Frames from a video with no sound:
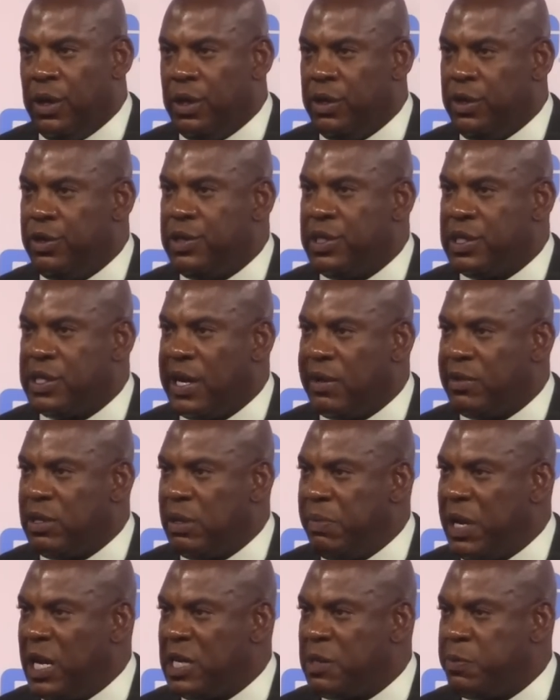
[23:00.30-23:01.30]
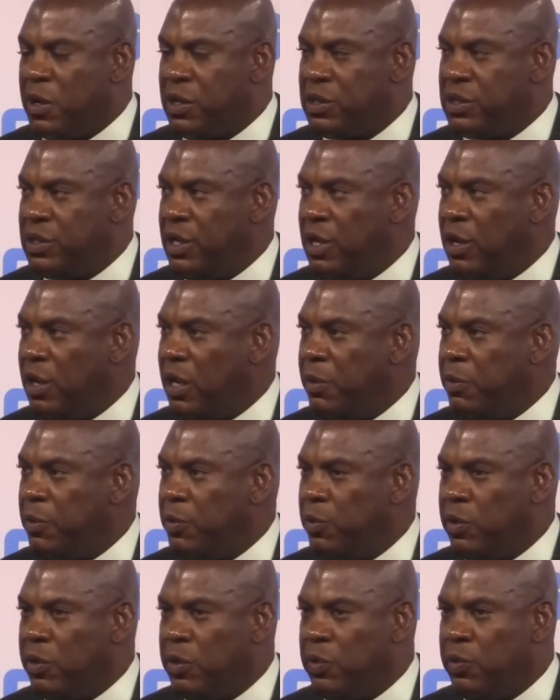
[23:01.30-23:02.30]
you just have to match personnel,
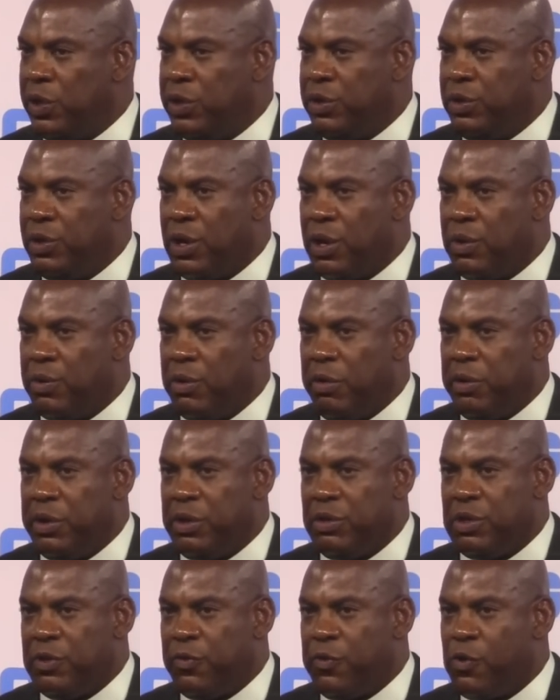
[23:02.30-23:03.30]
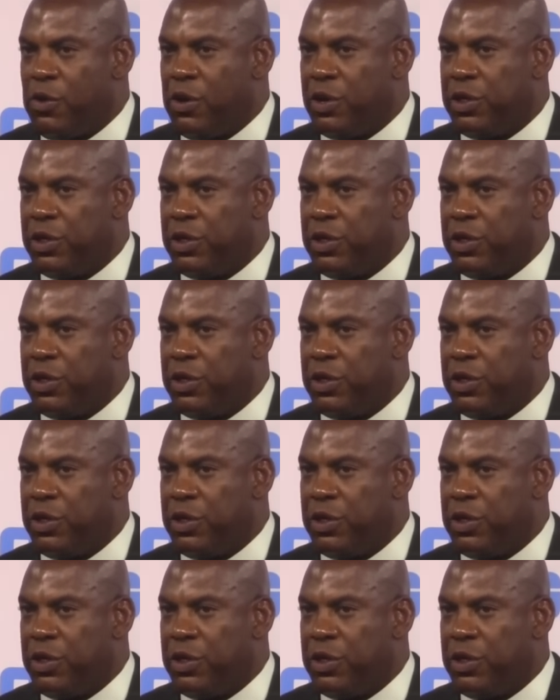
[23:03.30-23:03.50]
and when you go when we use four